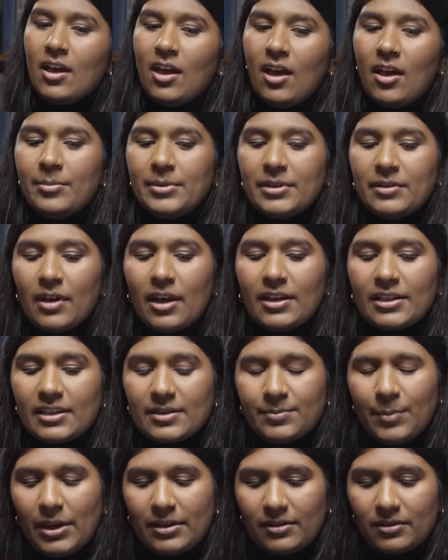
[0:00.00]
I mean, I guess
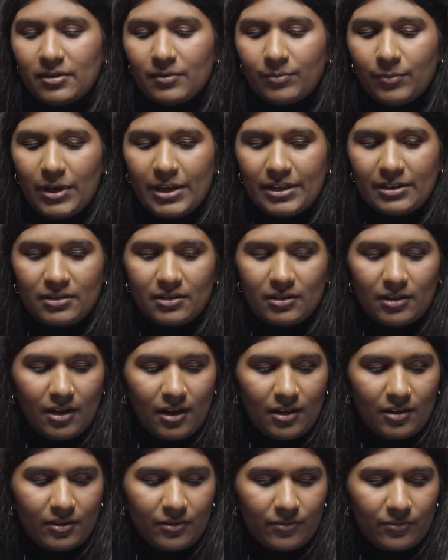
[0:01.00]
my my...
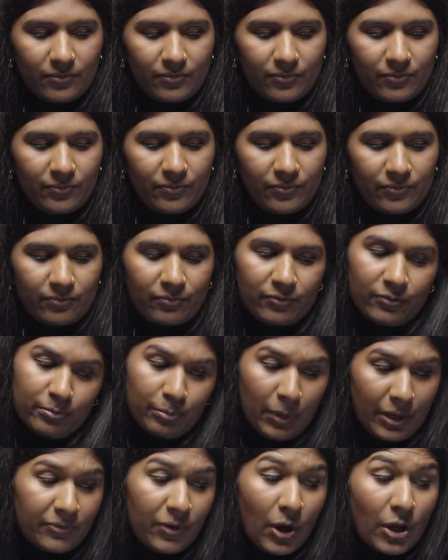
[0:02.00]

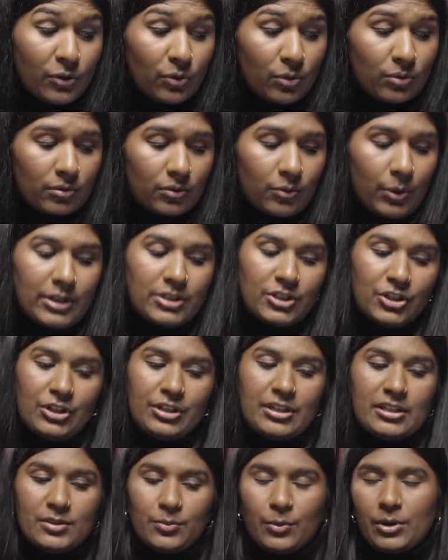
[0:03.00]
my final question
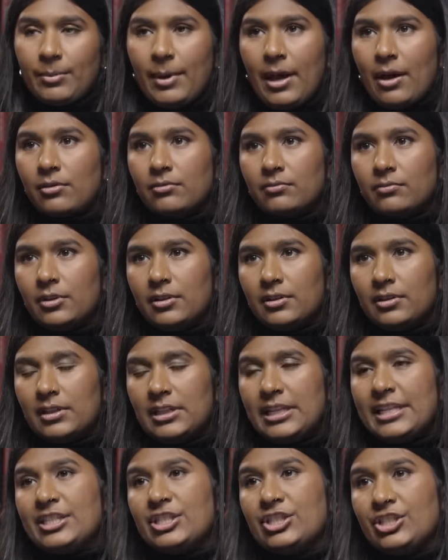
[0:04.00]
is one about
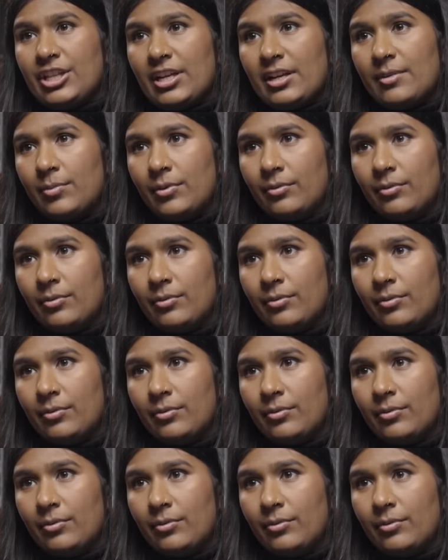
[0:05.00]
leadership,